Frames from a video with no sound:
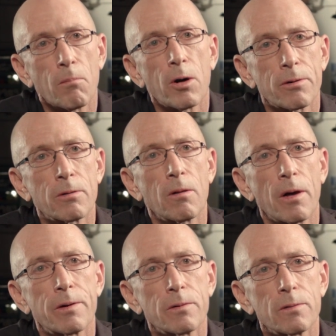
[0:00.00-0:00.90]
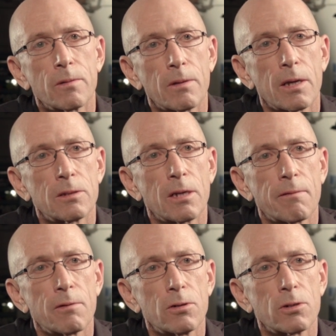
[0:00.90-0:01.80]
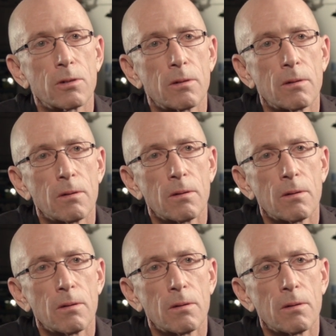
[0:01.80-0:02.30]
modern gliders. That's the evolution.